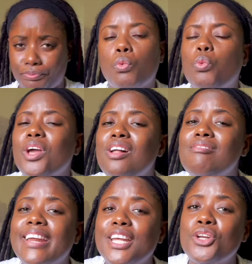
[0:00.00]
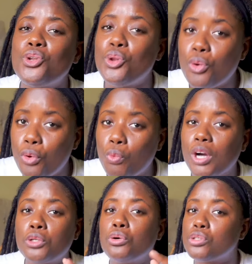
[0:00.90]
we already know
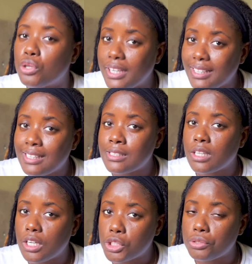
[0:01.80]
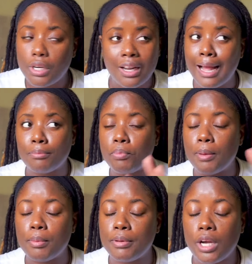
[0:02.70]
what goes on in this country and
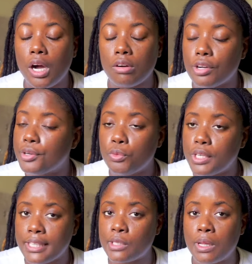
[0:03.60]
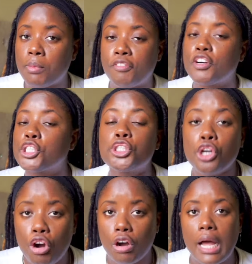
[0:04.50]
probably around the world as well, but for sure